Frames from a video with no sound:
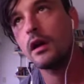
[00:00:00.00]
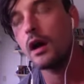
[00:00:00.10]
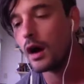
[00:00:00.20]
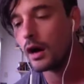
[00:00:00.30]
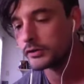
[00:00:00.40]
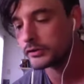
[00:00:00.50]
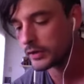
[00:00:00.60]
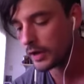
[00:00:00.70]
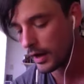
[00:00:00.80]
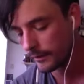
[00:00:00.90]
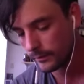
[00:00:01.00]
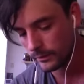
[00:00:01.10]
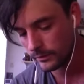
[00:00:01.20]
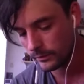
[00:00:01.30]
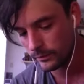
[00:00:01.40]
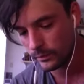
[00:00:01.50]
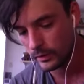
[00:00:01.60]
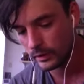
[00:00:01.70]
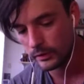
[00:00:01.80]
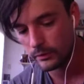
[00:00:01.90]
I just got
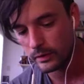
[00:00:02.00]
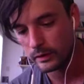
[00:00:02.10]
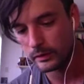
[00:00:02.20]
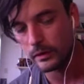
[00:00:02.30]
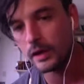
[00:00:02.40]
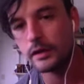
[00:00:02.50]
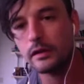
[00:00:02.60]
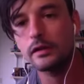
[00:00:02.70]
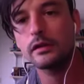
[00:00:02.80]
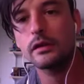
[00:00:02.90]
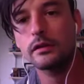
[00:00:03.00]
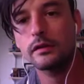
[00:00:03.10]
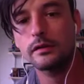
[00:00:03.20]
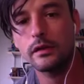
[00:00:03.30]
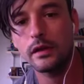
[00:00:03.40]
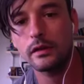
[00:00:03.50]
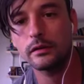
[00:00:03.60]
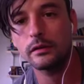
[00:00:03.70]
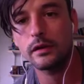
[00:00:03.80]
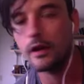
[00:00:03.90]
really, really lucky.
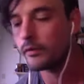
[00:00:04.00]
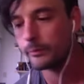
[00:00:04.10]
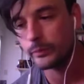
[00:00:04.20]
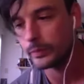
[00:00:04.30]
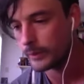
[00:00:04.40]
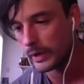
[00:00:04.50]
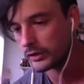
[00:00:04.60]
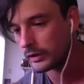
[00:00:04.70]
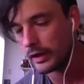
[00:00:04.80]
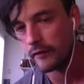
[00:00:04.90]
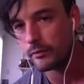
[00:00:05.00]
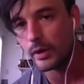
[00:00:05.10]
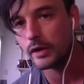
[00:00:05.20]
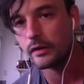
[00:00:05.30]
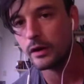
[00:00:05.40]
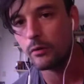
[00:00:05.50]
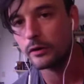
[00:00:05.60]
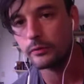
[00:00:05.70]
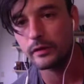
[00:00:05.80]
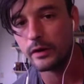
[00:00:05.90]
And er- basically, everybody that I
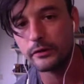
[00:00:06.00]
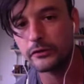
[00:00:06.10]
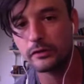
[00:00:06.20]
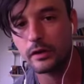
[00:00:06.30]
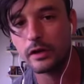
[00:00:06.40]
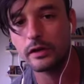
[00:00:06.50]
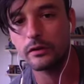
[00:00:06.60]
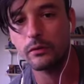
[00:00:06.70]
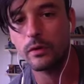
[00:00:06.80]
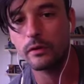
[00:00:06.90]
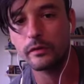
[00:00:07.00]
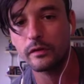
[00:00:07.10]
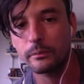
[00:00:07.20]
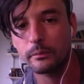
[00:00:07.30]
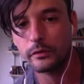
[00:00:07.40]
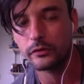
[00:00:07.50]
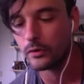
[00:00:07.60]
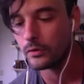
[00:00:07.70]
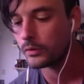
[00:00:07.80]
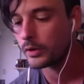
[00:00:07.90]
worked with, I was just lucky to work with them.
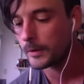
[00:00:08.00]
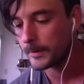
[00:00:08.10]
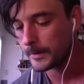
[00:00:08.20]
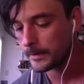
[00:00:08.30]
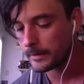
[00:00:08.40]
So yeah.